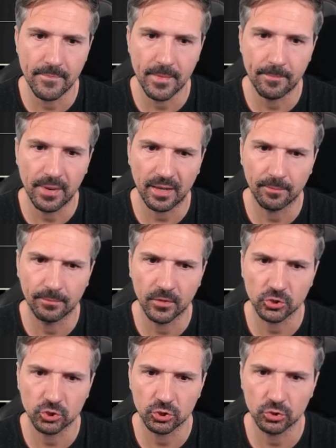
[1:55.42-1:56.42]
But I'm
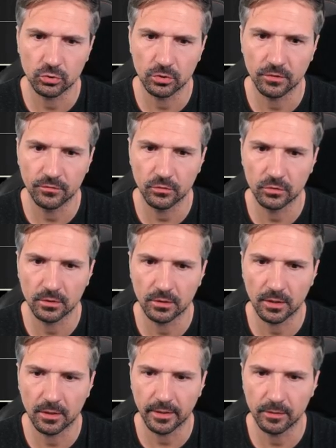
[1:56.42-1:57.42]
not sure. If you
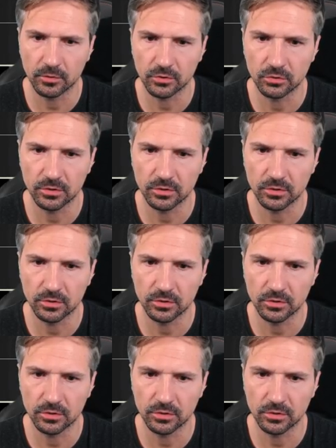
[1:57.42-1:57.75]
are able to